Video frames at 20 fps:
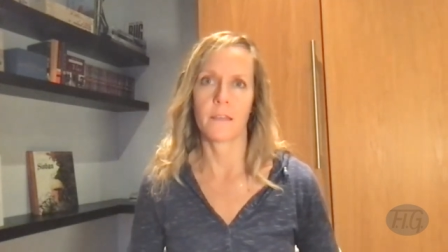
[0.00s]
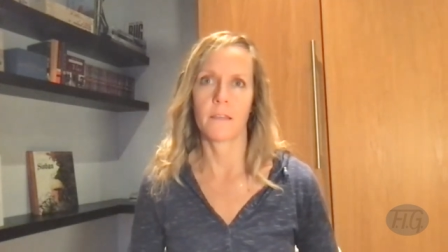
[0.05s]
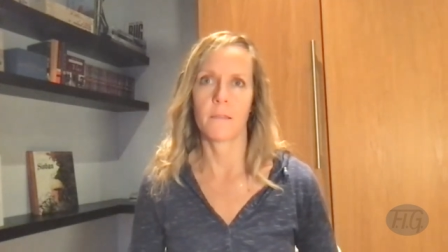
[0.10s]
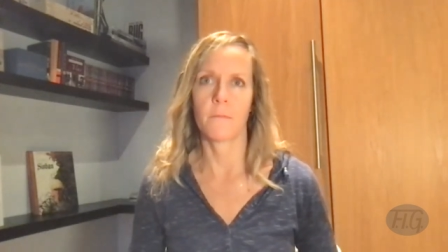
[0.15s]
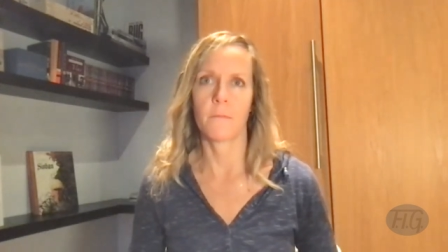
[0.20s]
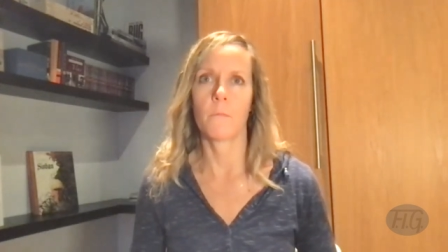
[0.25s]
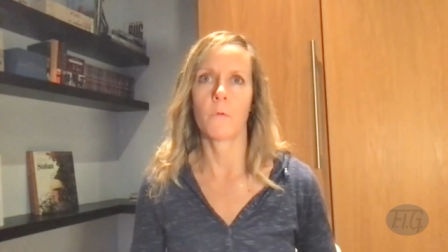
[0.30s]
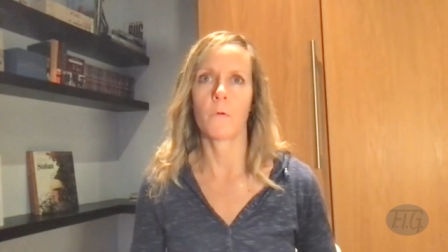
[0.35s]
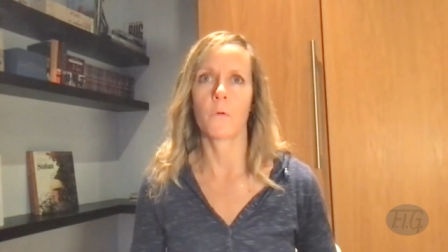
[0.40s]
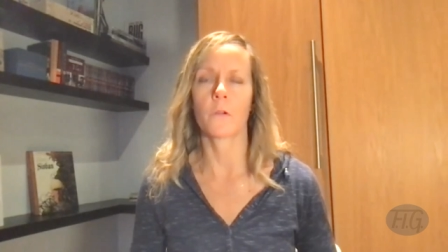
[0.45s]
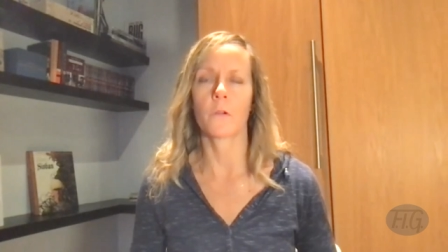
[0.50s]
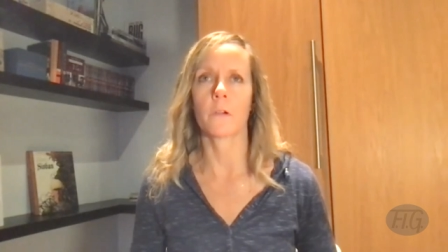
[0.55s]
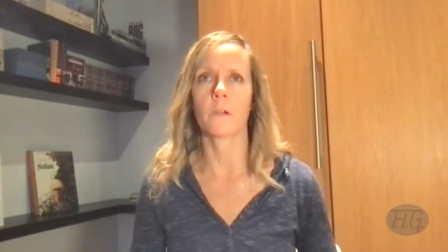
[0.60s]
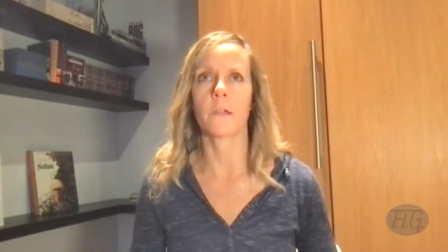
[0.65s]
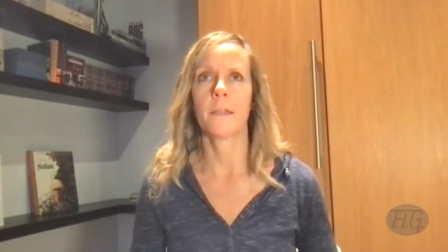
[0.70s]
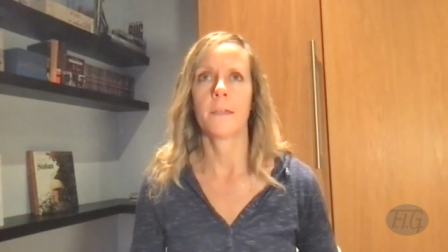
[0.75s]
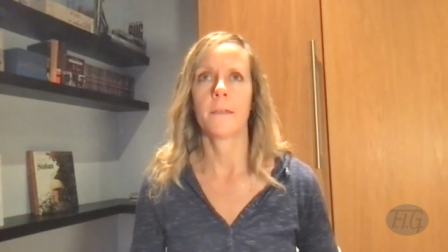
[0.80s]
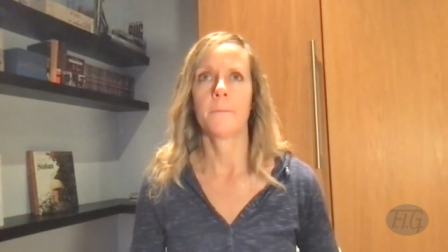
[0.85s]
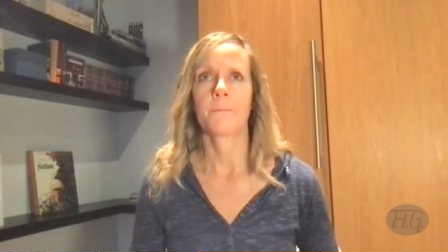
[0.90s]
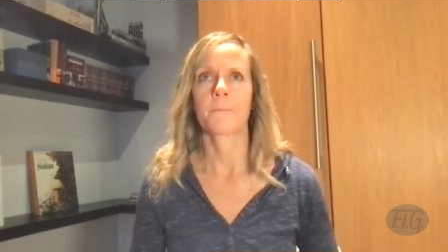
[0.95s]
the more
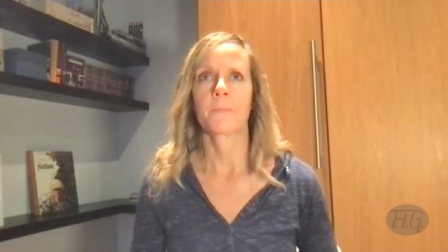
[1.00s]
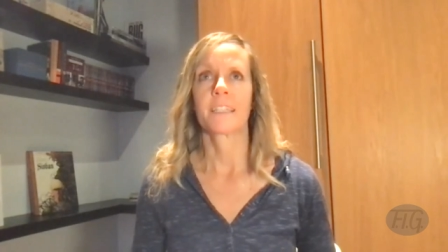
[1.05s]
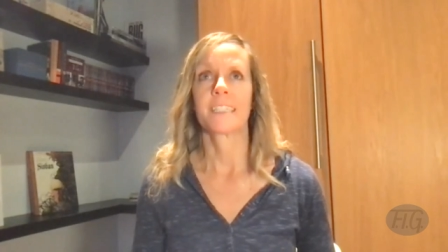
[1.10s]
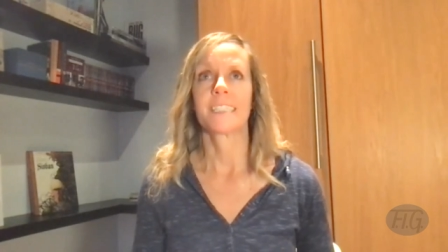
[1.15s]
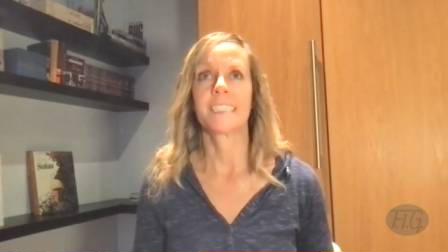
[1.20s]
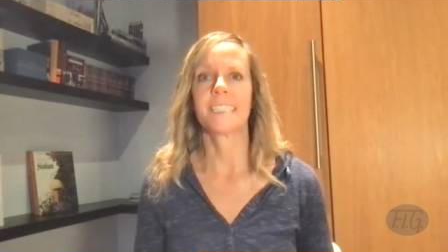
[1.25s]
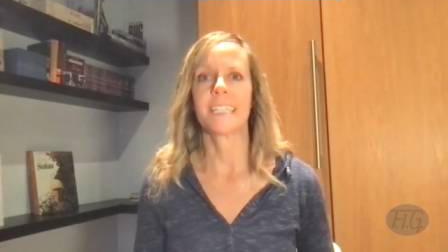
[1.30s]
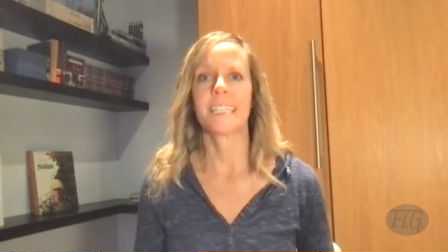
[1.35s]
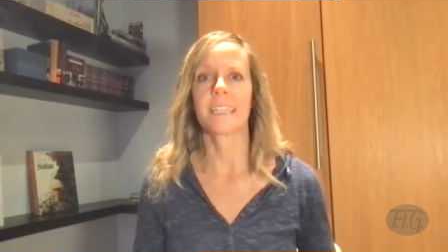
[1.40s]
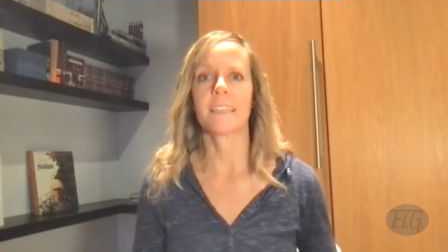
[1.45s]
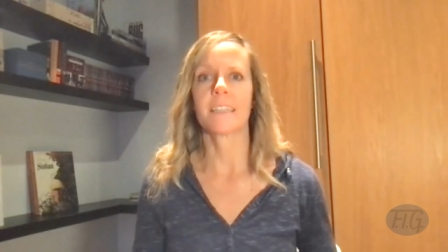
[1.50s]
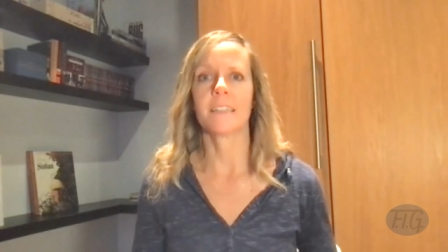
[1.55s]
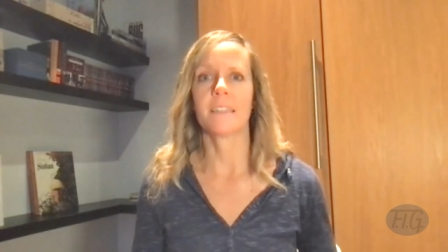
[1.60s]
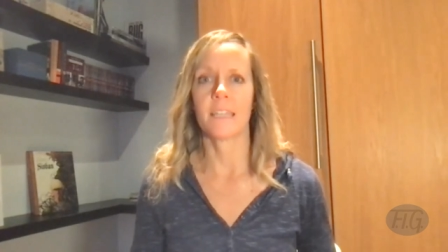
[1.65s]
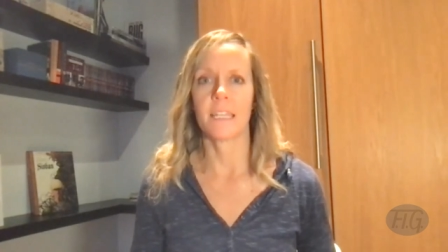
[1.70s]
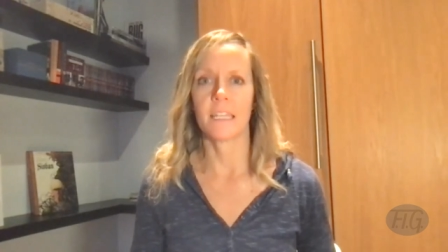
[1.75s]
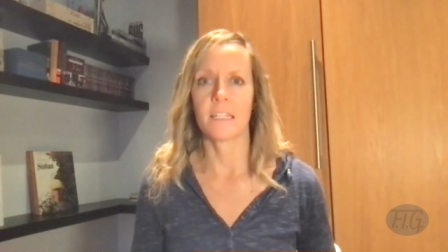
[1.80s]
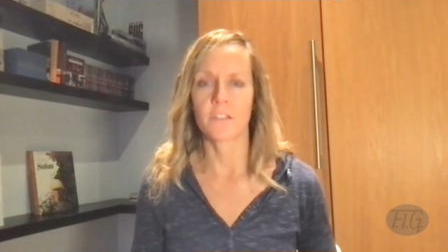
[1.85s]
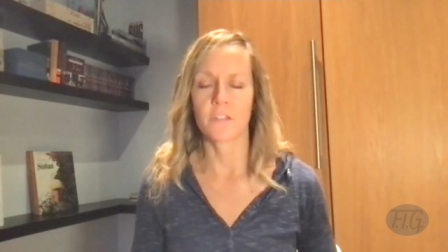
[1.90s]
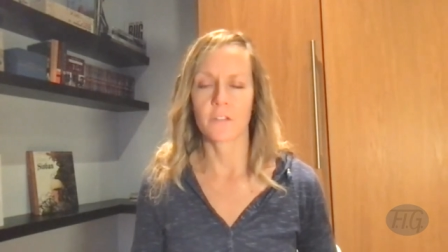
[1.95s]
second
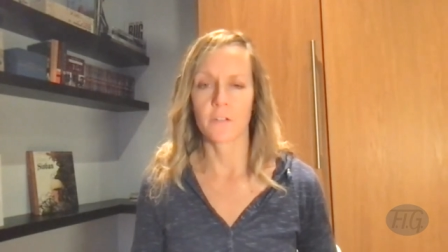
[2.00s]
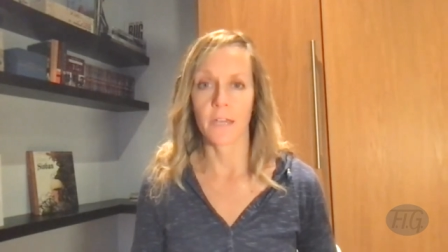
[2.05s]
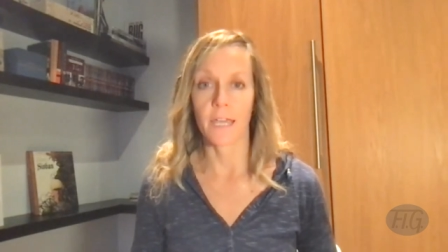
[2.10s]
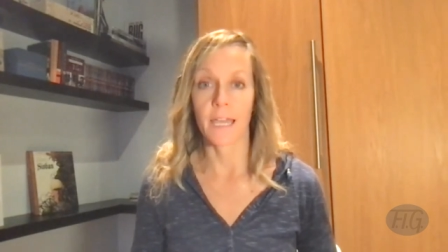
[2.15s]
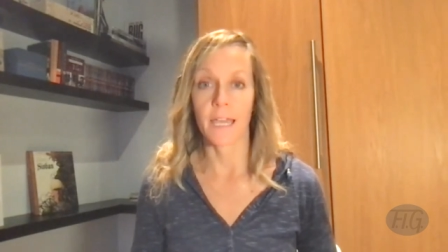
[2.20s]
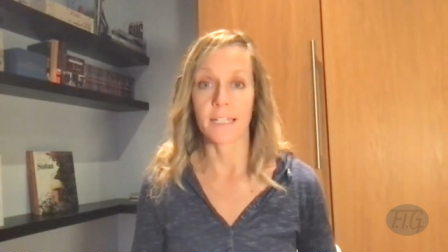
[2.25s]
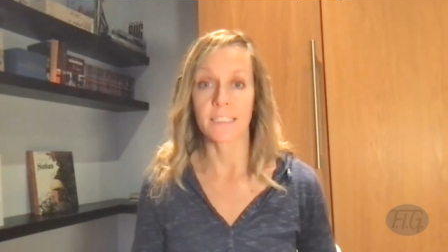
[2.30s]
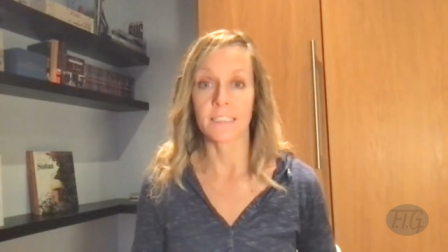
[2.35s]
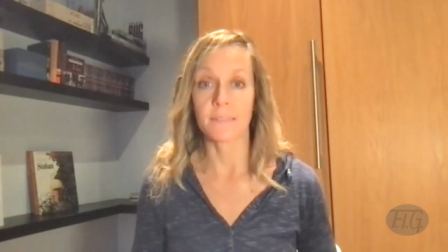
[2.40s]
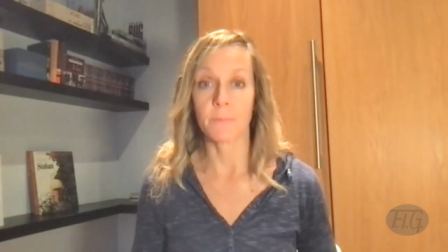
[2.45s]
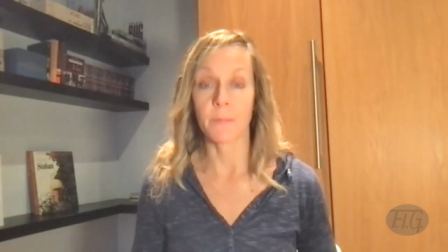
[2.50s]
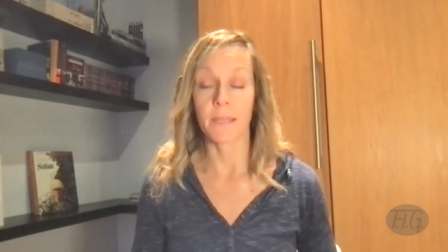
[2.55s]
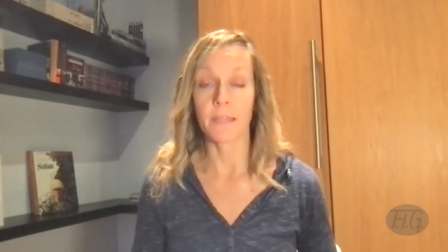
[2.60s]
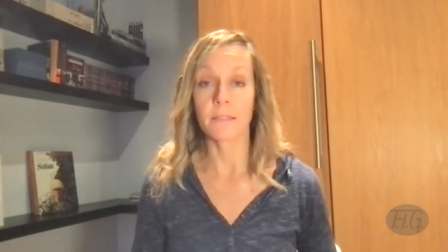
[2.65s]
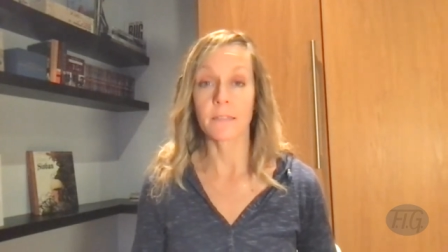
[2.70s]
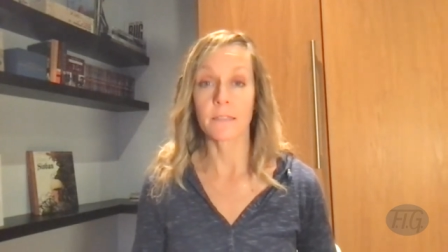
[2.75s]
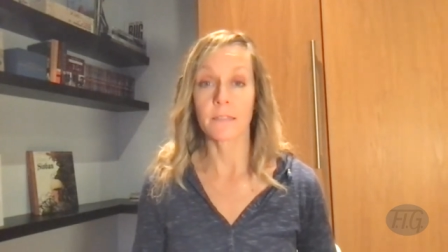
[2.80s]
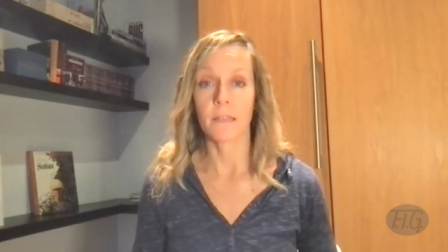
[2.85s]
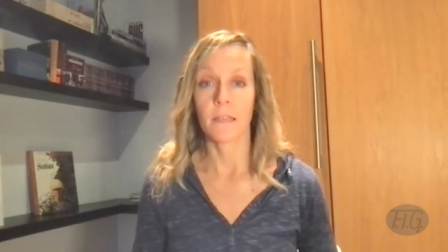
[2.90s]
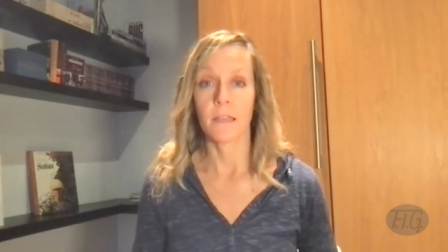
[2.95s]
nature
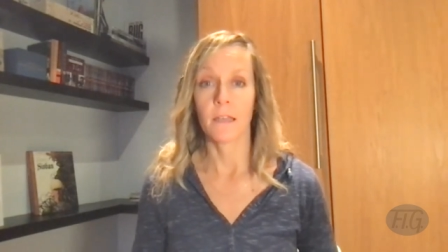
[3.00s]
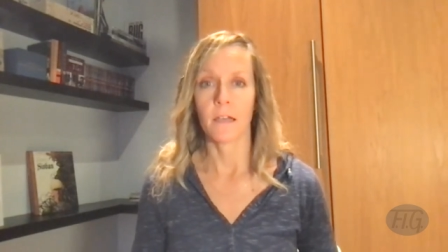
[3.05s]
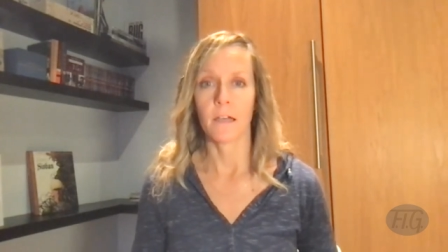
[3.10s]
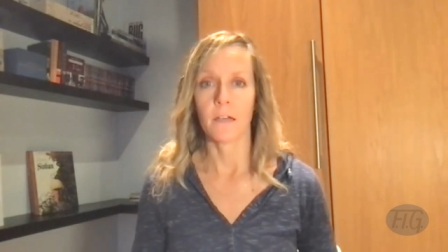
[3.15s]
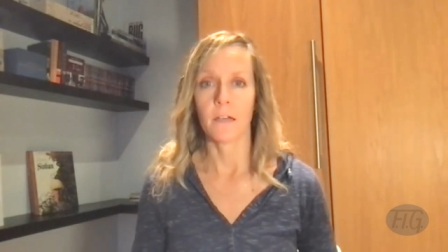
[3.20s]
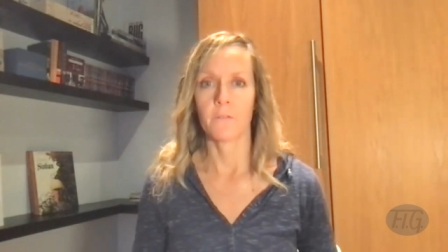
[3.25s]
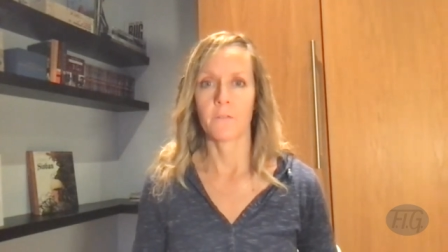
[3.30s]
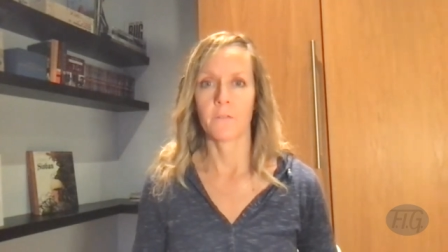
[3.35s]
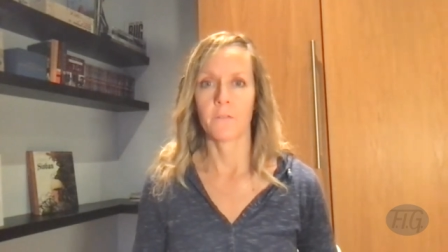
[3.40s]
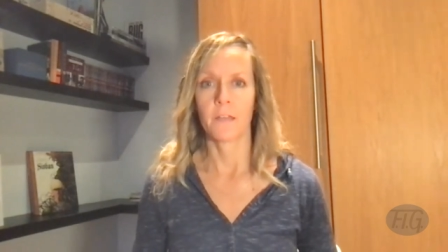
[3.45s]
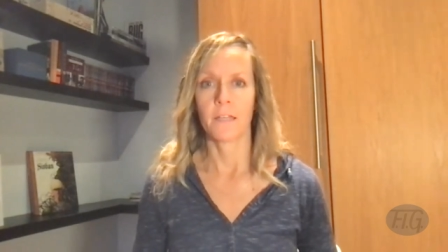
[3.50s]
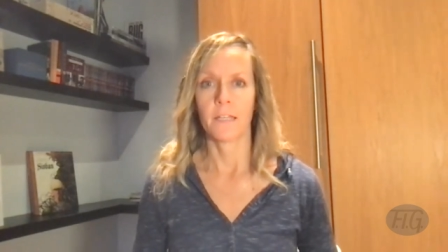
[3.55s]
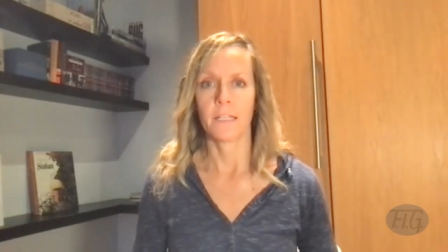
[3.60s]
aspect of